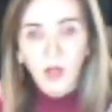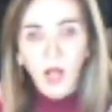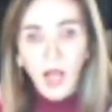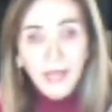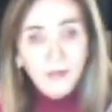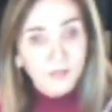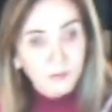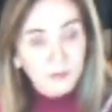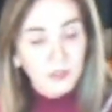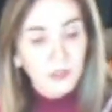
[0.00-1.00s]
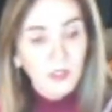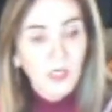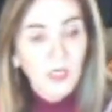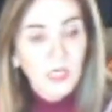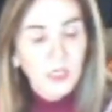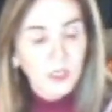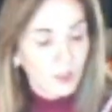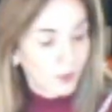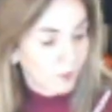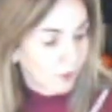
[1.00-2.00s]
I have definitely, I
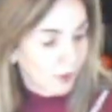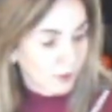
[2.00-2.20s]
know